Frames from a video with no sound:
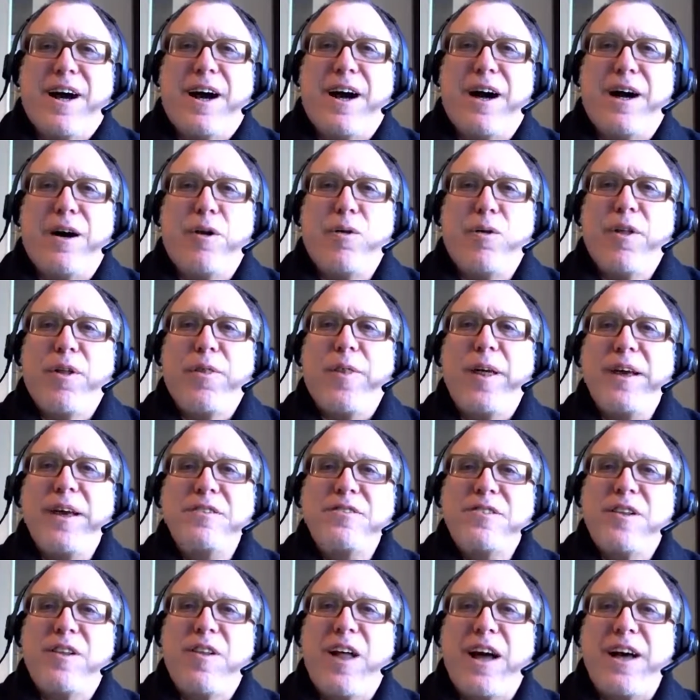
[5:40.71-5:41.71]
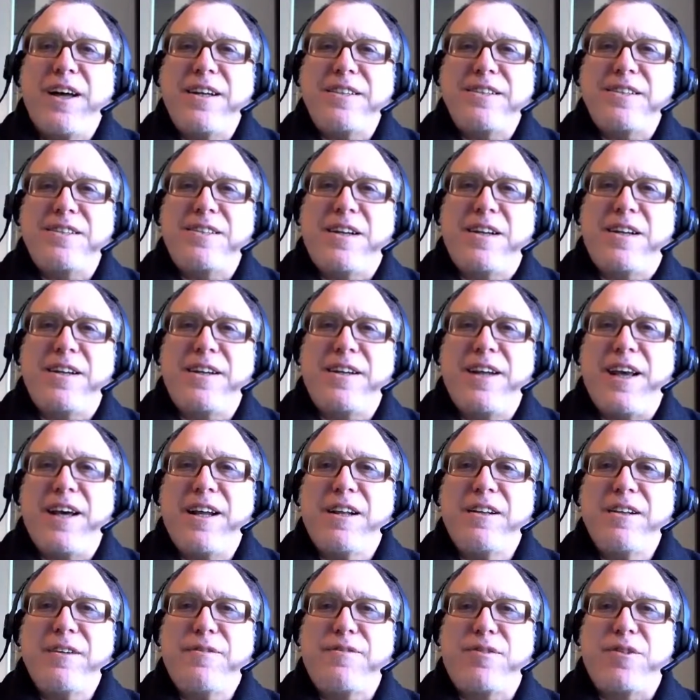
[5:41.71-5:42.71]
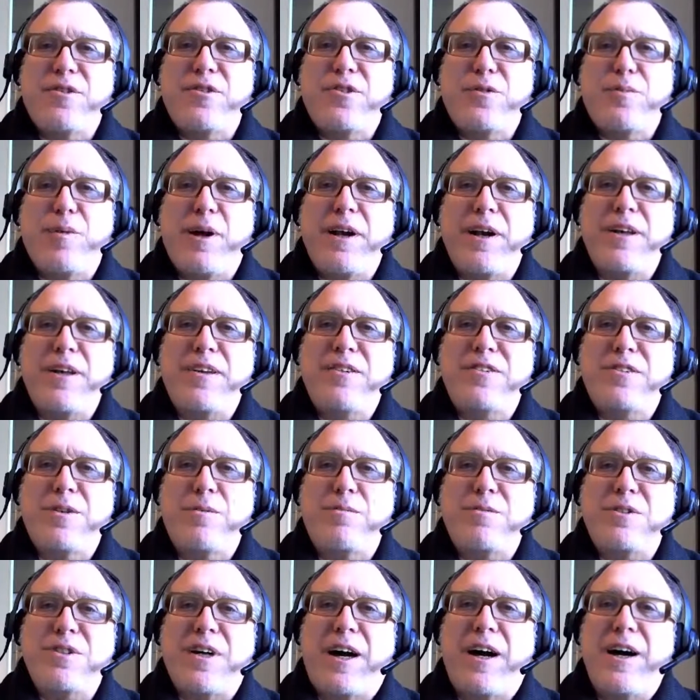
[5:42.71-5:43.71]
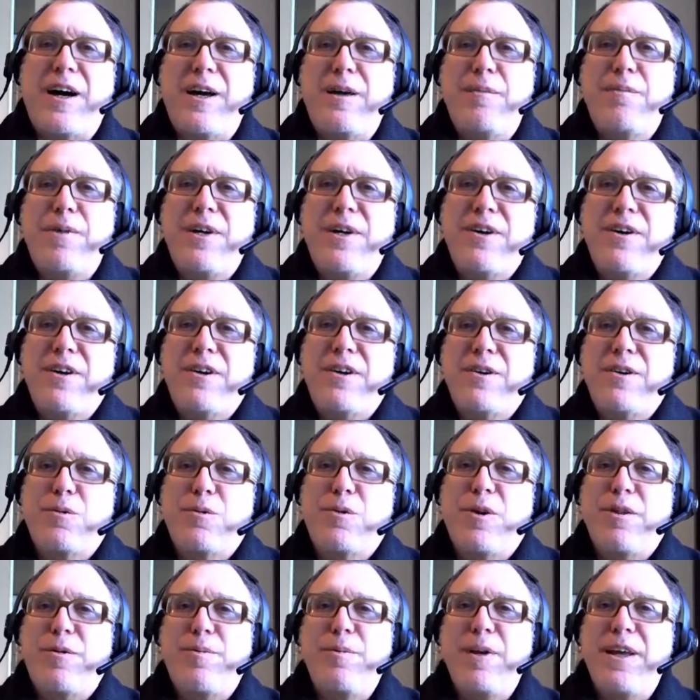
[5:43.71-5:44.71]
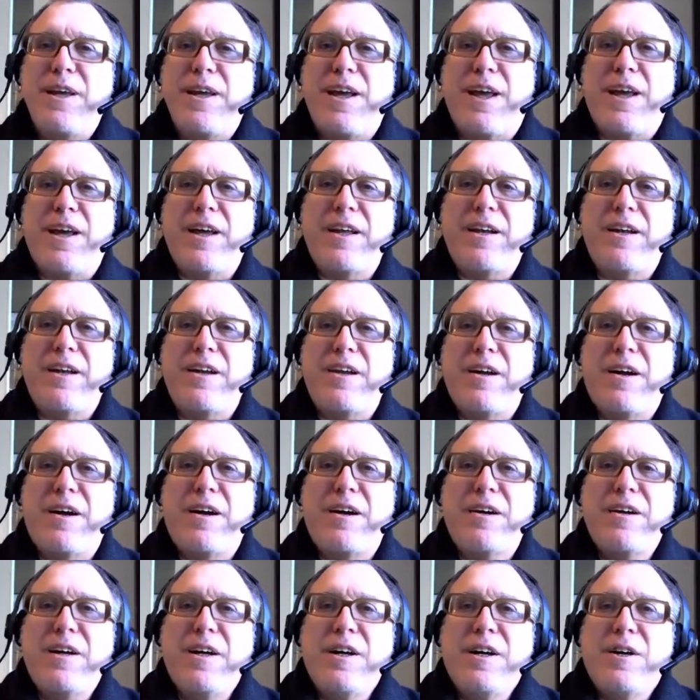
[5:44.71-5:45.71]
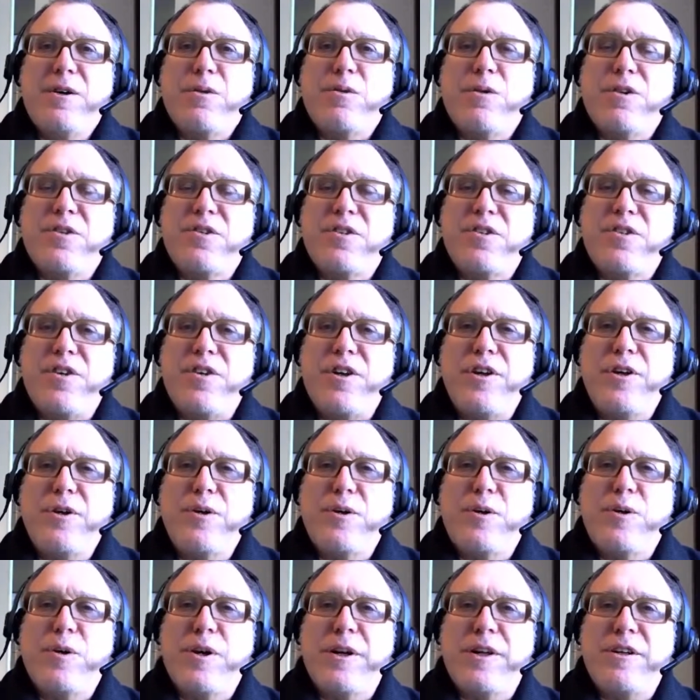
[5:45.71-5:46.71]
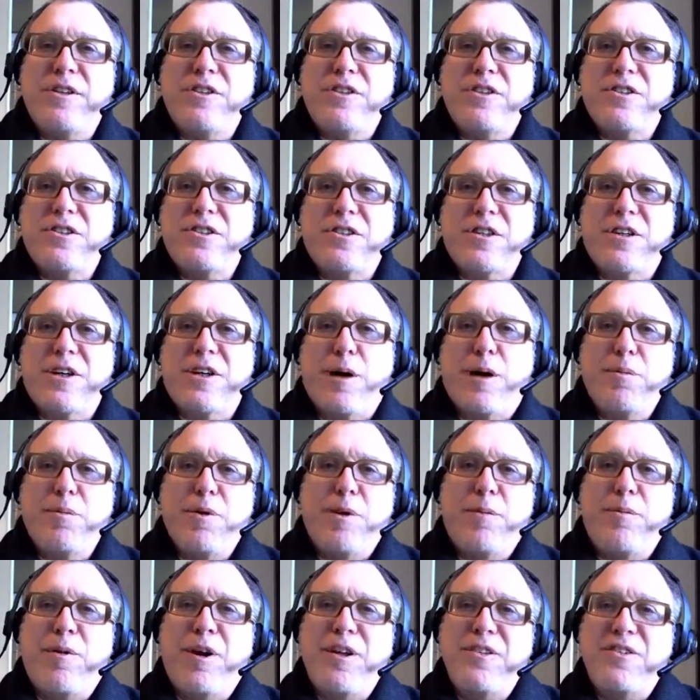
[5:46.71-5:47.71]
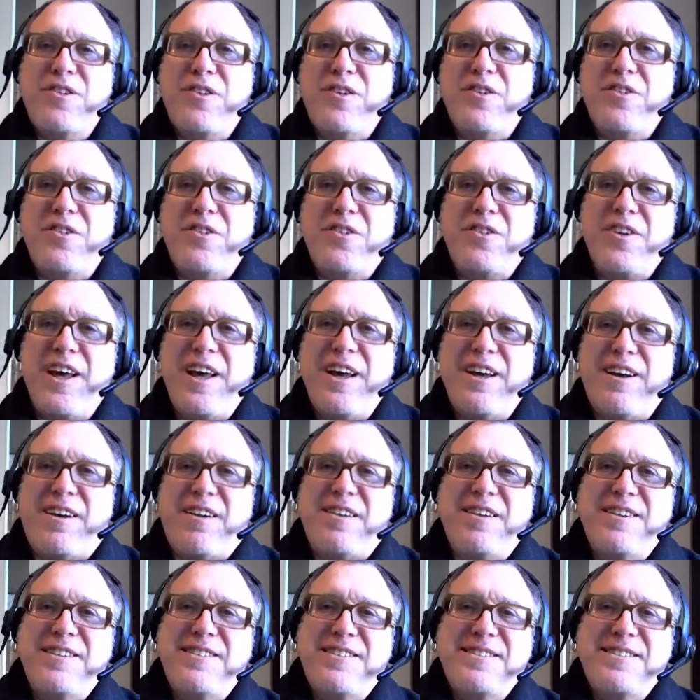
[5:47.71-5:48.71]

well, thanks a lot, Natalie, for spending some time here with me, and we'll see you in just a couple of months in Seattle.